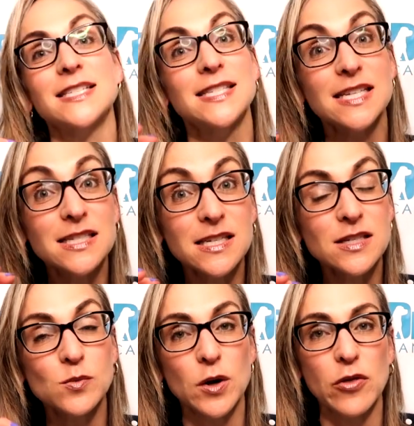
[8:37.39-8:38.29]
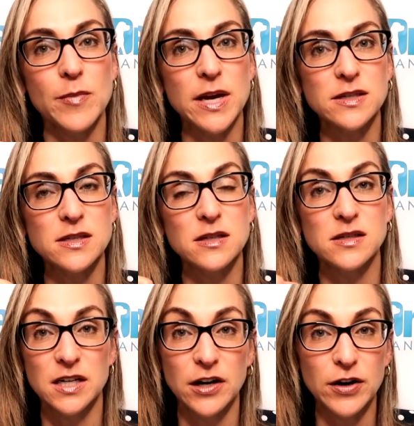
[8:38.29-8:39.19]
diseases, what are the best
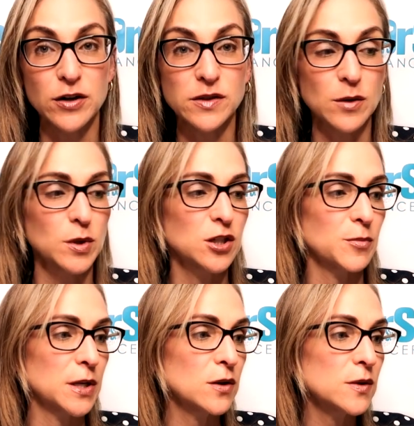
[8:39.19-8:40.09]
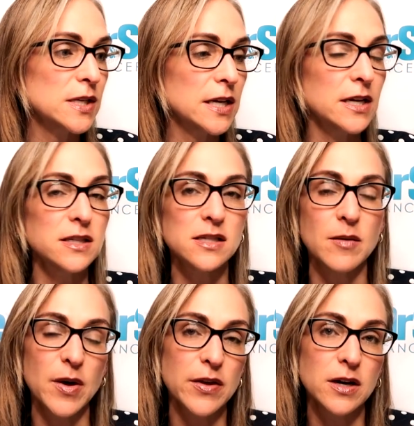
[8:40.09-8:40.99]
scenarios that we should be using it,
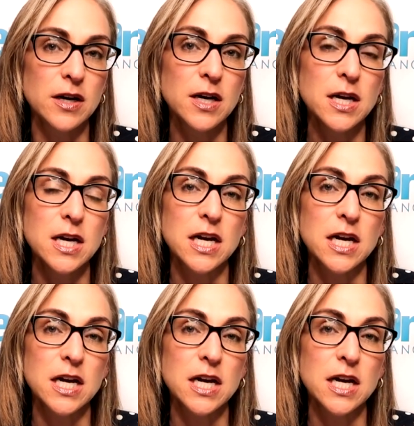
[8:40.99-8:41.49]
some of the